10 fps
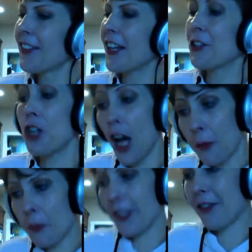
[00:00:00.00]
has
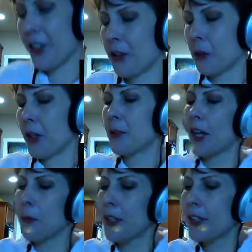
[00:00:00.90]
not been given to us, but
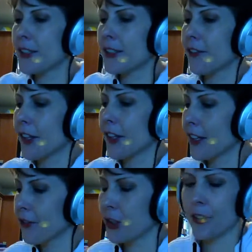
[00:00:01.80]
I'm going to see if I can
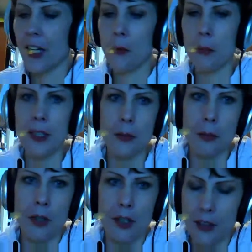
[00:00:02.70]
figure it out based
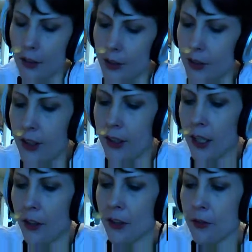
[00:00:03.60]
upon calculating
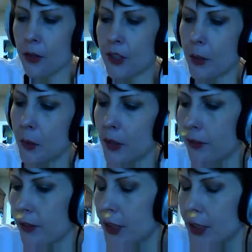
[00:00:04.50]
out the first couple of
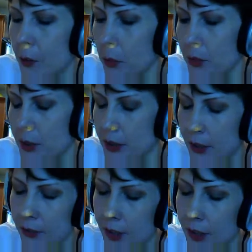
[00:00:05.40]
examples and see
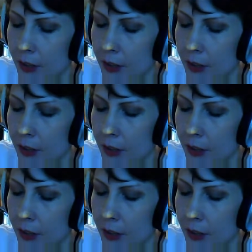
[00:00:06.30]
if I can.